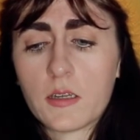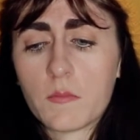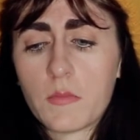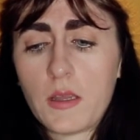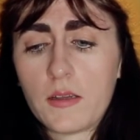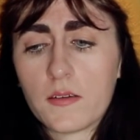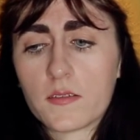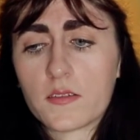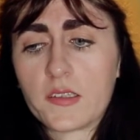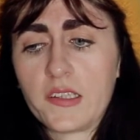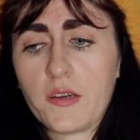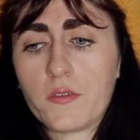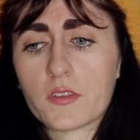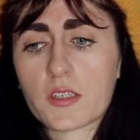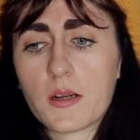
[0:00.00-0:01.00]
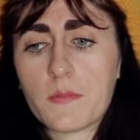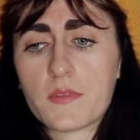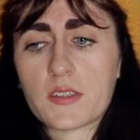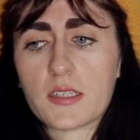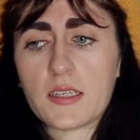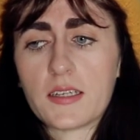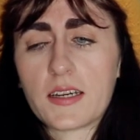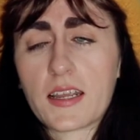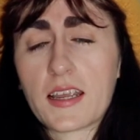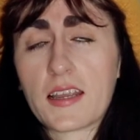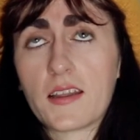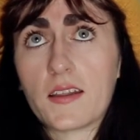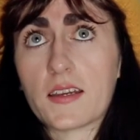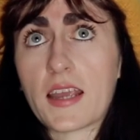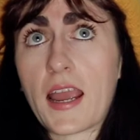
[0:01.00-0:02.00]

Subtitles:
Because Sloane comes in and